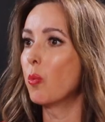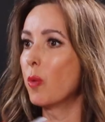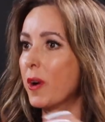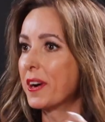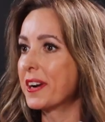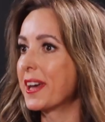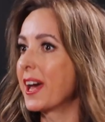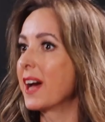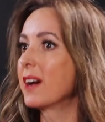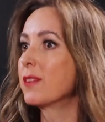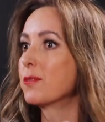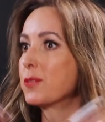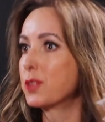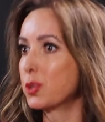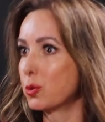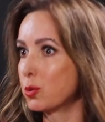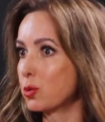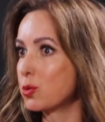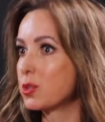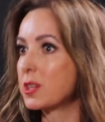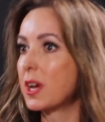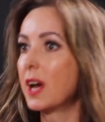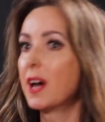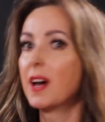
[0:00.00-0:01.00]
want to have
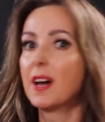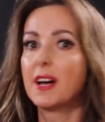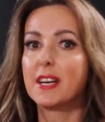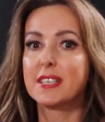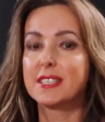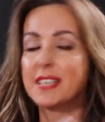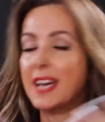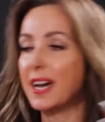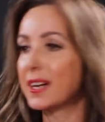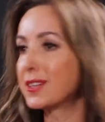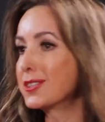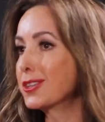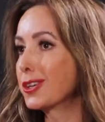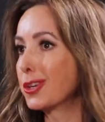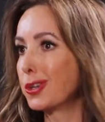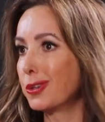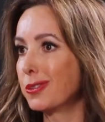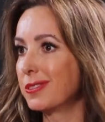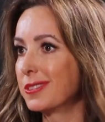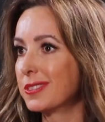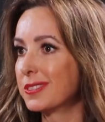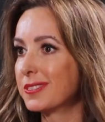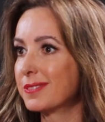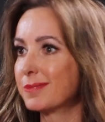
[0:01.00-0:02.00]
those
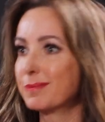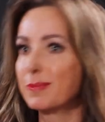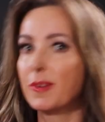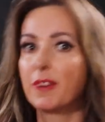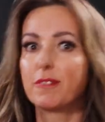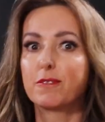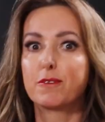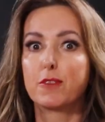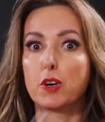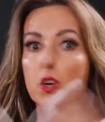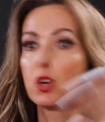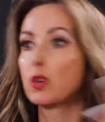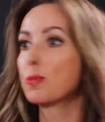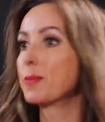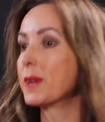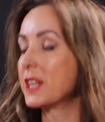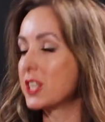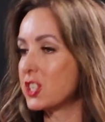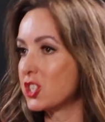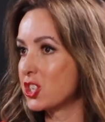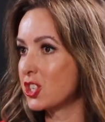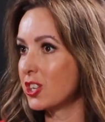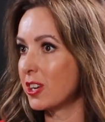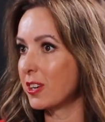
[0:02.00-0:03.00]
technical
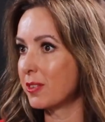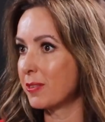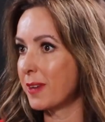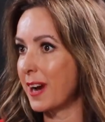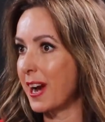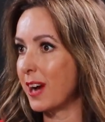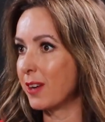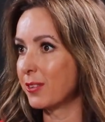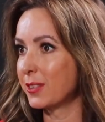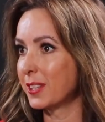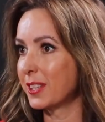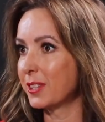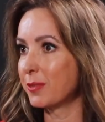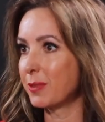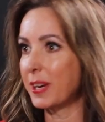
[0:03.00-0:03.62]
verbiage around it,